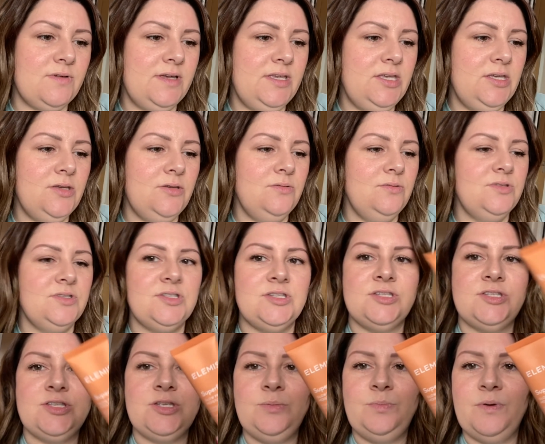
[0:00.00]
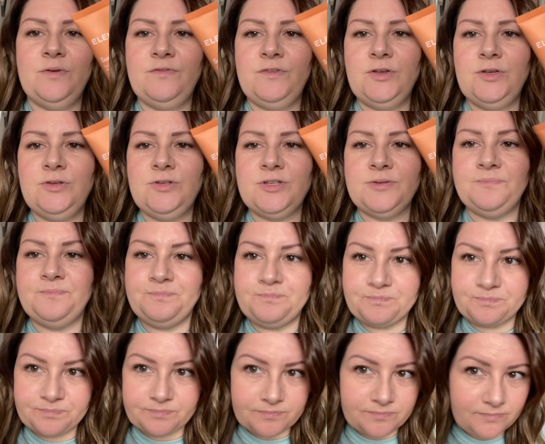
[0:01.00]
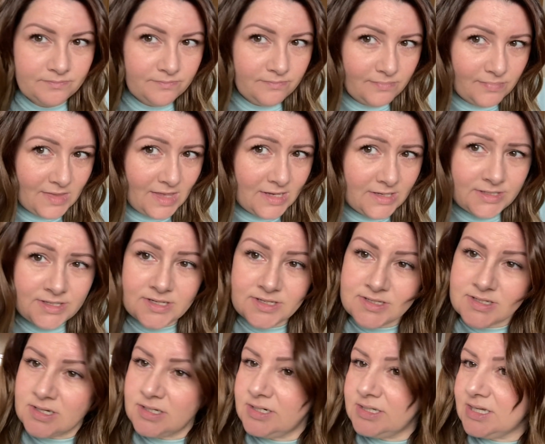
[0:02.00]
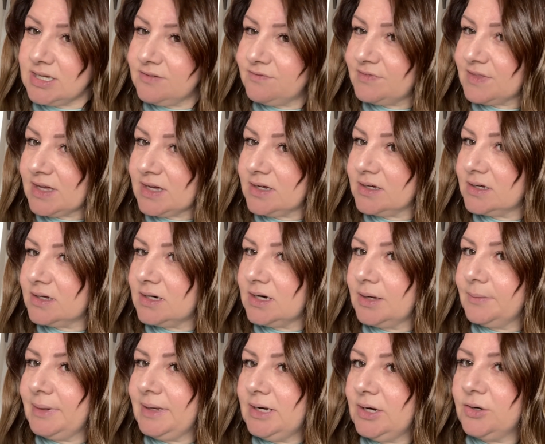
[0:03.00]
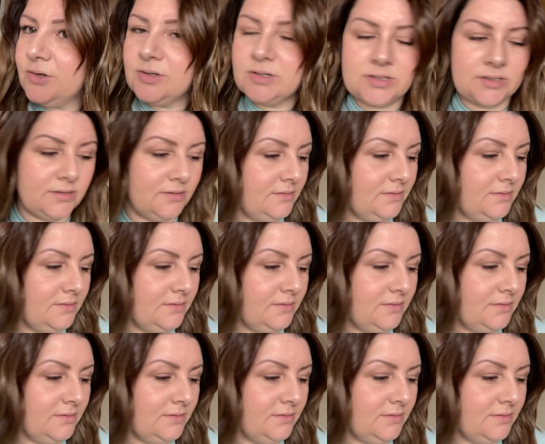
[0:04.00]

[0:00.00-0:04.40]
I use, the superfood. It does kind of give that glowy look.